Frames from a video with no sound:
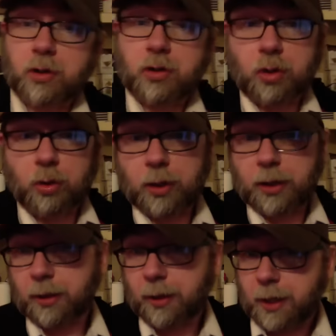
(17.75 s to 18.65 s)

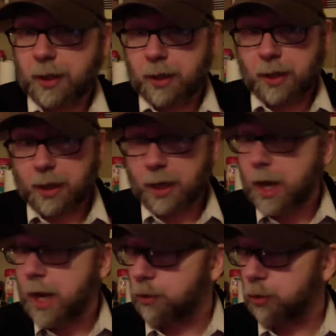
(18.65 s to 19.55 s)
So
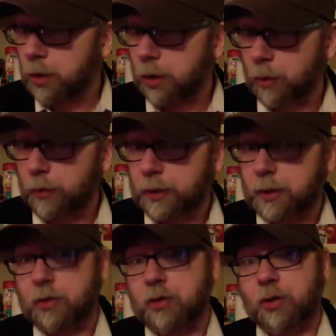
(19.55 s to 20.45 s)
I do not know what this
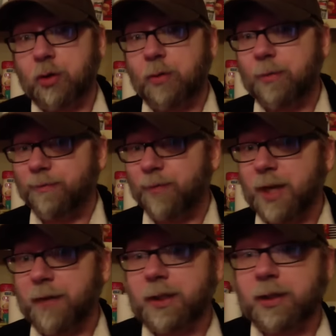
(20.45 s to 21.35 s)
is, so I'm
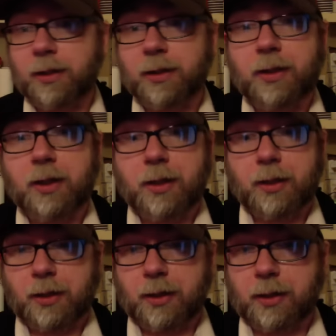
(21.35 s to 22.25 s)
kind of excited,
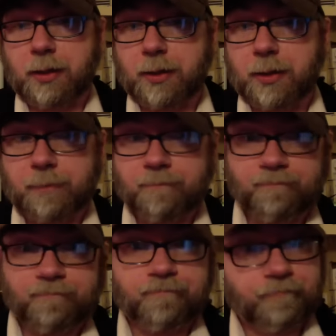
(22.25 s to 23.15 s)
and
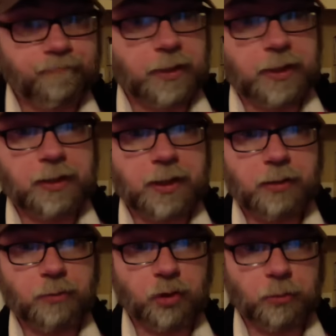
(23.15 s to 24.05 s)
in a
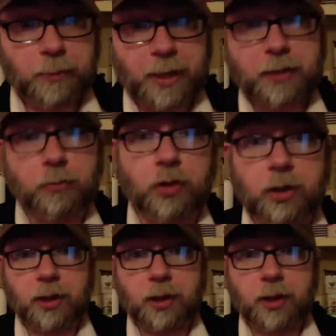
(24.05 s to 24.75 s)
second we're going to be back and we're going to